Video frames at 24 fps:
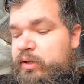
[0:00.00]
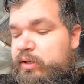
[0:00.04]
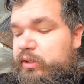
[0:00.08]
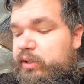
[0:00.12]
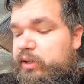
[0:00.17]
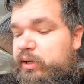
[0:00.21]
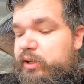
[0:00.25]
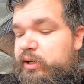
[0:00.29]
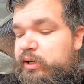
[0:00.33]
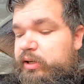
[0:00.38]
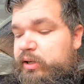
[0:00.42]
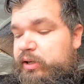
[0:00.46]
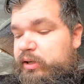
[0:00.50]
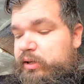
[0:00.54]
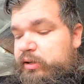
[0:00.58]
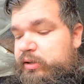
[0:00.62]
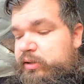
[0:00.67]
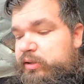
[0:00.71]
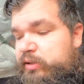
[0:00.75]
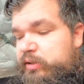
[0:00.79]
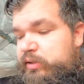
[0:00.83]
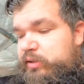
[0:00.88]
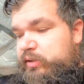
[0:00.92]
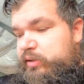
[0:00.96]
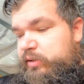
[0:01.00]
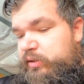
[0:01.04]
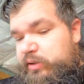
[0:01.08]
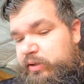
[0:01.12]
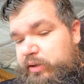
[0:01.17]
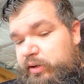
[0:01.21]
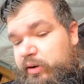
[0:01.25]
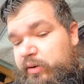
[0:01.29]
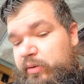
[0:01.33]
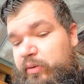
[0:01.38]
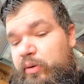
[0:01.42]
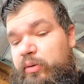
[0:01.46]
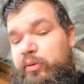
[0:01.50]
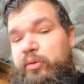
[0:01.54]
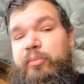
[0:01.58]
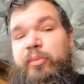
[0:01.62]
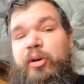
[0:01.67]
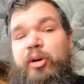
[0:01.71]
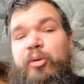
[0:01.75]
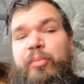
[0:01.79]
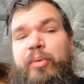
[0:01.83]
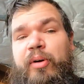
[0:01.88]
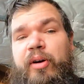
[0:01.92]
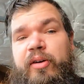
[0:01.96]
you know, old
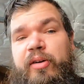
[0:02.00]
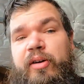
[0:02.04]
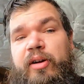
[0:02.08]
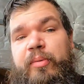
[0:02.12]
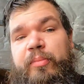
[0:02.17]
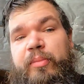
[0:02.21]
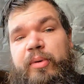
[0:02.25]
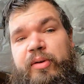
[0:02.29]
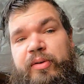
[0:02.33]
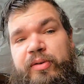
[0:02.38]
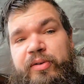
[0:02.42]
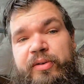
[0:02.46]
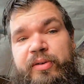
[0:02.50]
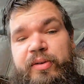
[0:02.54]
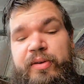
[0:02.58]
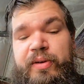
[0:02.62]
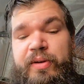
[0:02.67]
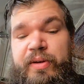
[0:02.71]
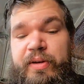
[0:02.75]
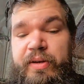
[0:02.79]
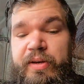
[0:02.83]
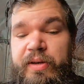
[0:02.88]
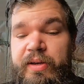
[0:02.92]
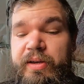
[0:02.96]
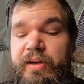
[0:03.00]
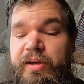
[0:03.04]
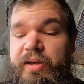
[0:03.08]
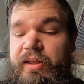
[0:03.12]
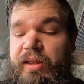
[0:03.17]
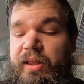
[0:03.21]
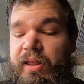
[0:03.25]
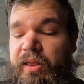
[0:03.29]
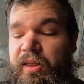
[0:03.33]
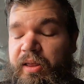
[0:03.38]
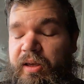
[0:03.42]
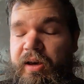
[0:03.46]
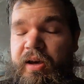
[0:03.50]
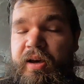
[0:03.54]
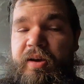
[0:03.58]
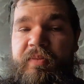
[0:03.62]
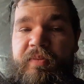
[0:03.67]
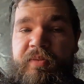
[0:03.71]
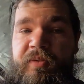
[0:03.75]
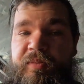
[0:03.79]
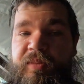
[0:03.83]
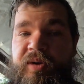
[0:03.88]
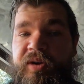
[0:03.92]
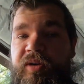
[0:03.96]
Mopar numbers,
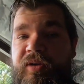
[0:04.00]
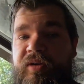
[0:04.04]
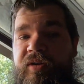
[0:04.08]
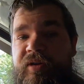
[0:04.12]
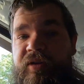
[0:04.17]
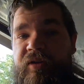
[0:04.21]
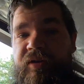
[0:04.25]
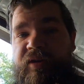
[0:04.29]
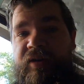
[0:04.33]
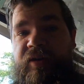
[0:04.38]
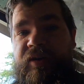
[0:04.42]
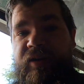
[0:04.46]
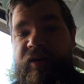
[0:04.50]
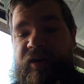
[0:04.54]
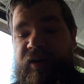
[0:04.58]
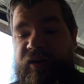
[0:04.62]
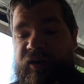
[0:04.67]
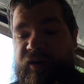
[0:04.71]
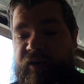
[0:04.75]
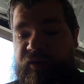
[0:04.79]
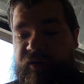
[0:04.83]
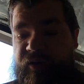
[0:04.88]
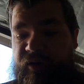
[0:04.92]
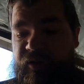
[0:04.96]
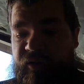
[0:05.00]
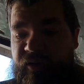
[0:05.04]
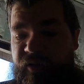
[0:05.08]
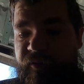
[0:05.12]
that would be good. I